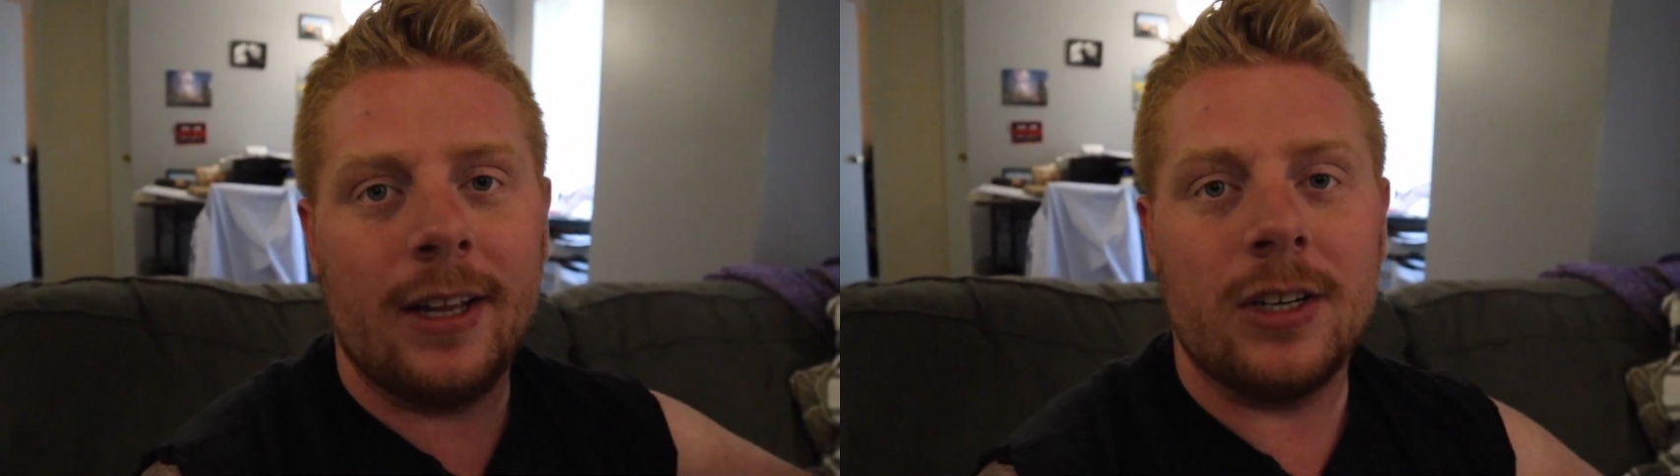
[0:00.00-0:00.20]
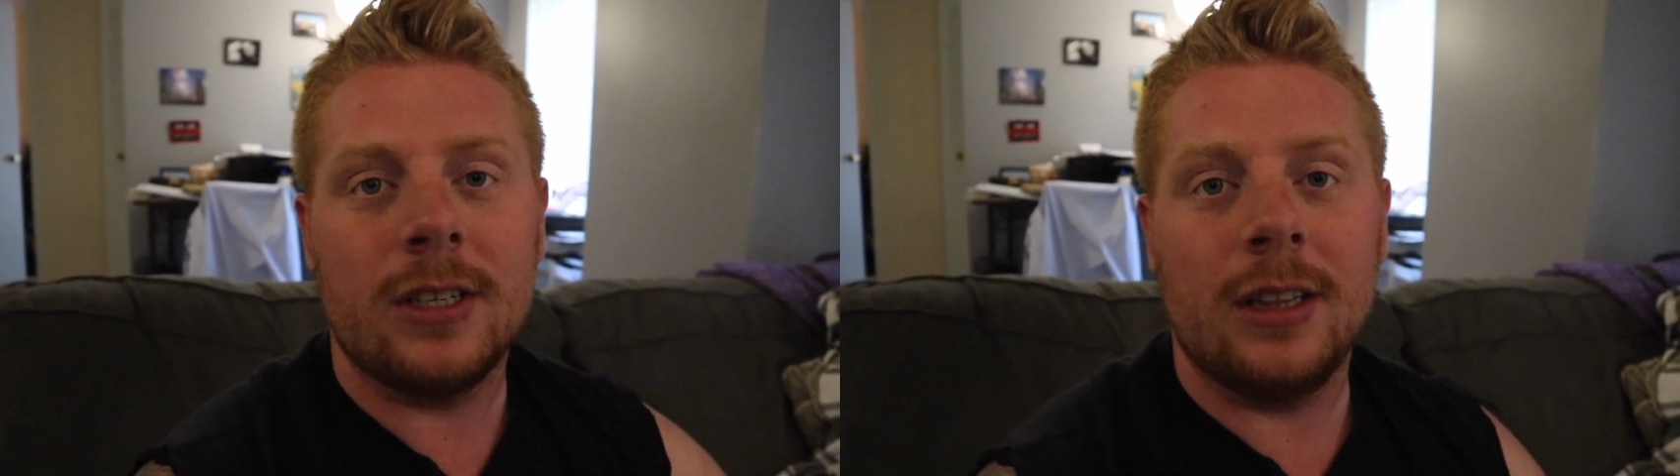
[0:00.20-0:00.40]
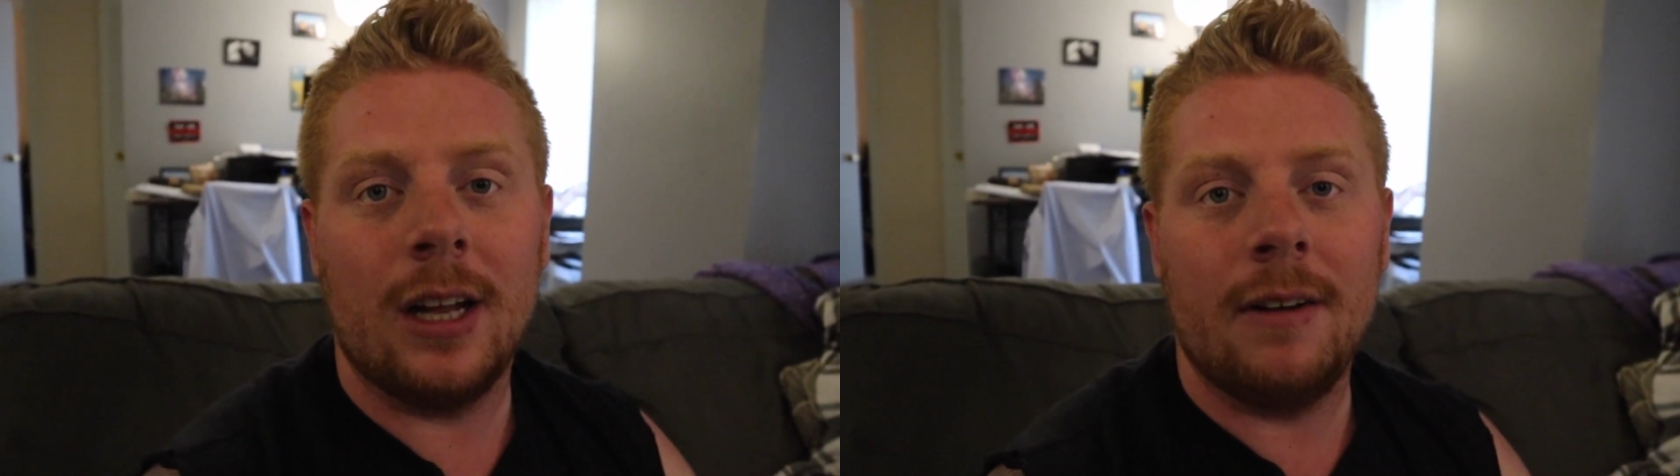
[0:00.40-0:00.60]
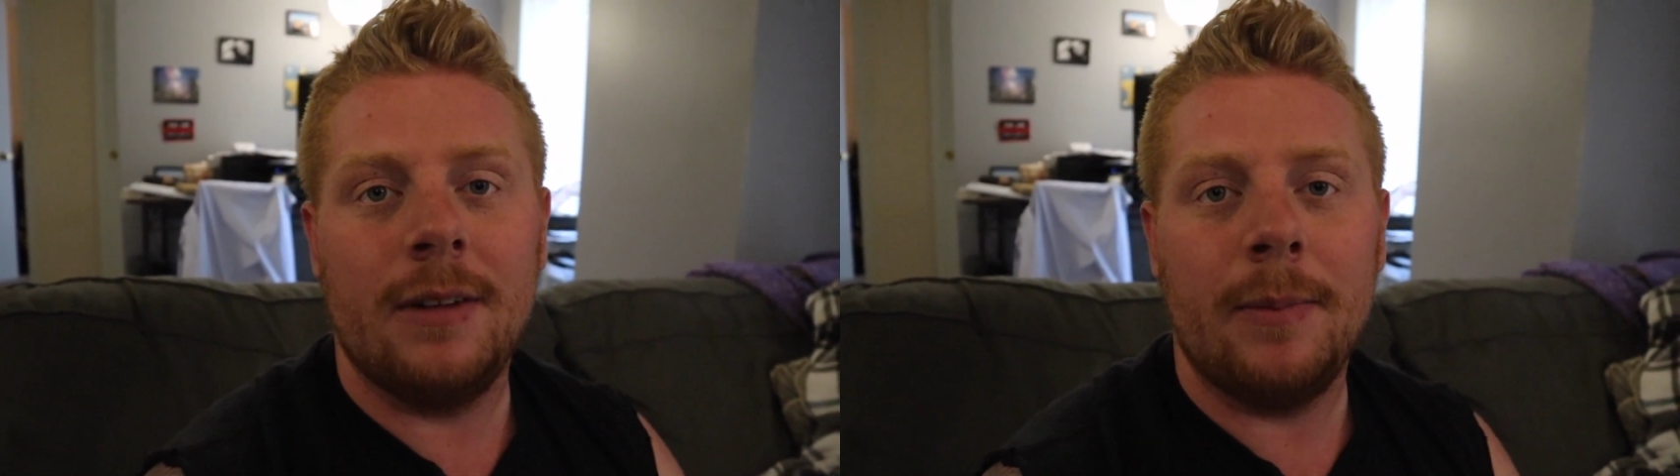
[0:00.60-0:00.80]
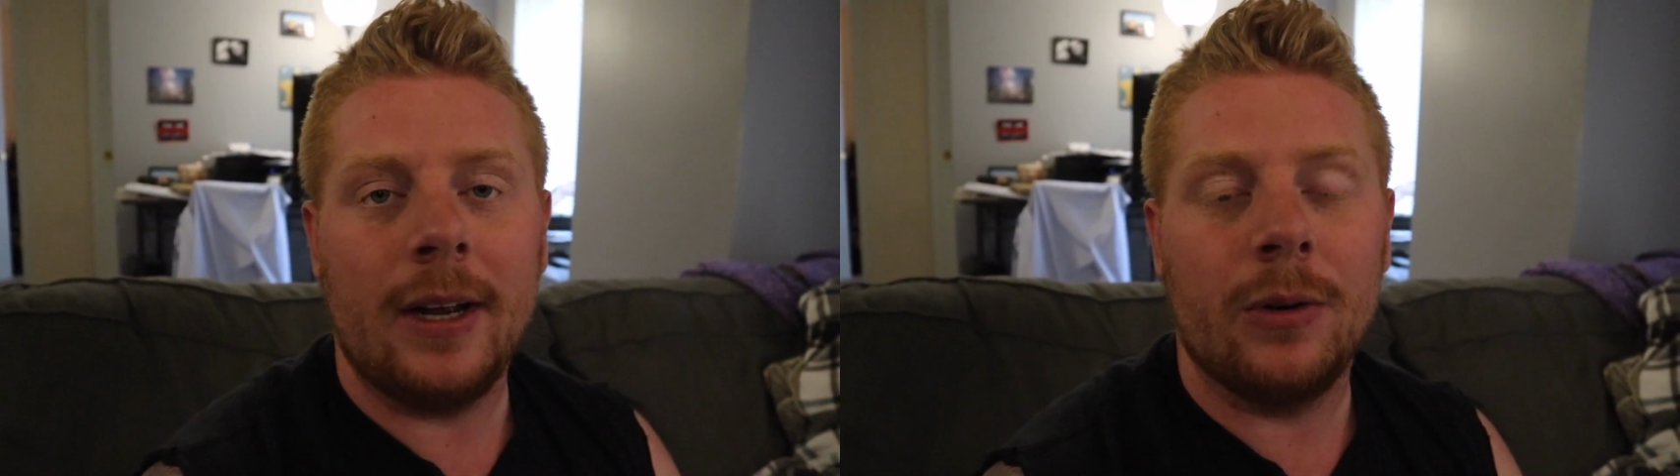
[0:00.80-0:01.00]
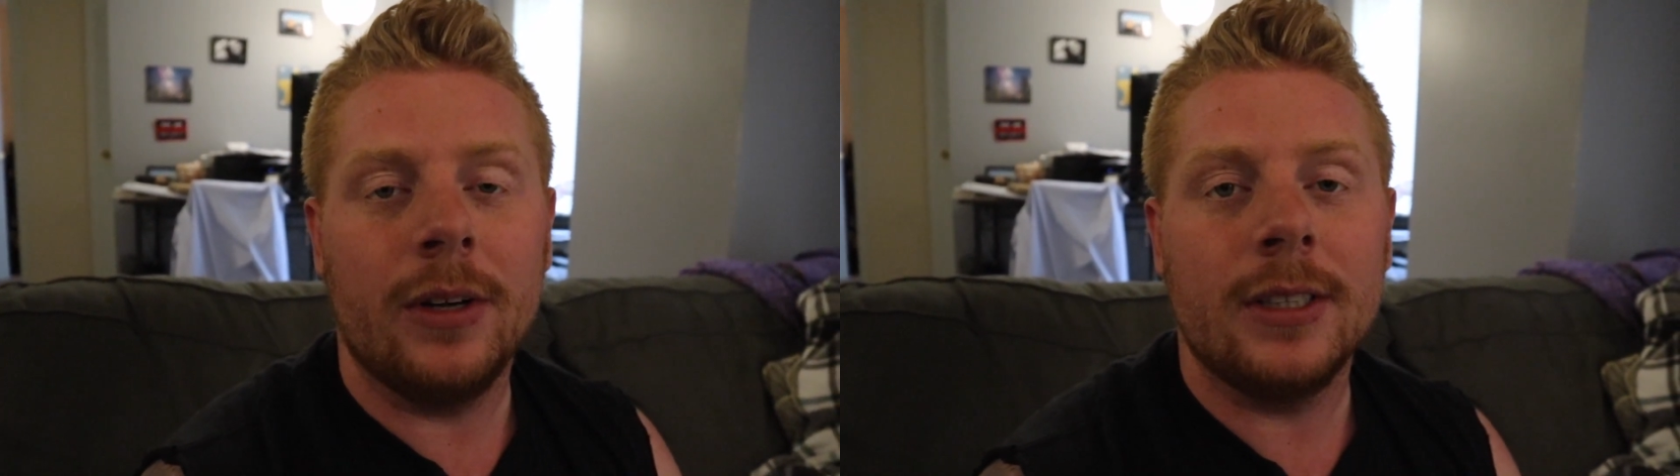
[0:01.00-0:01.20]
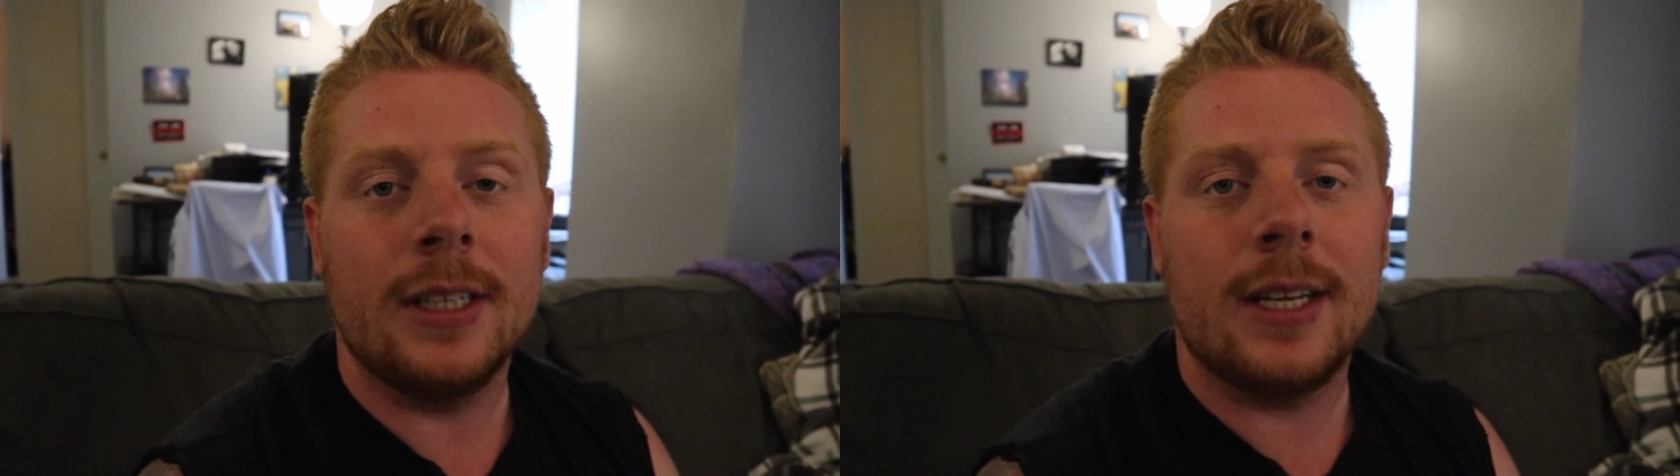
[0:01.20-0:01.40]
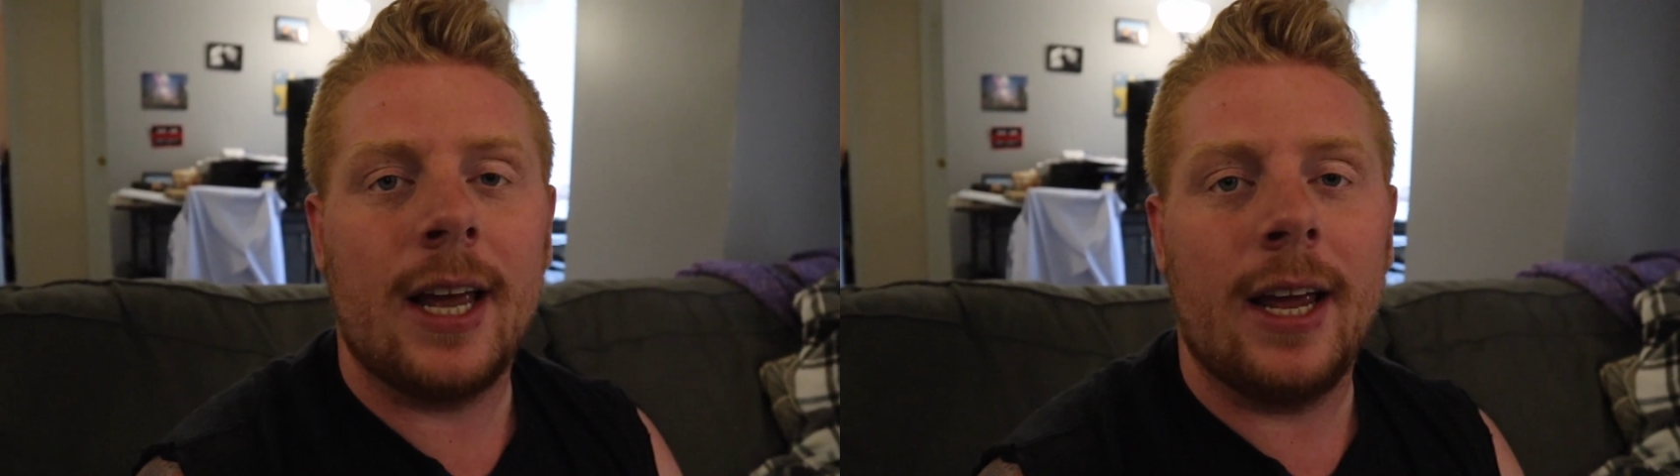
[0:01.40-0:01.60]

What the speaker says: They just love to make noises,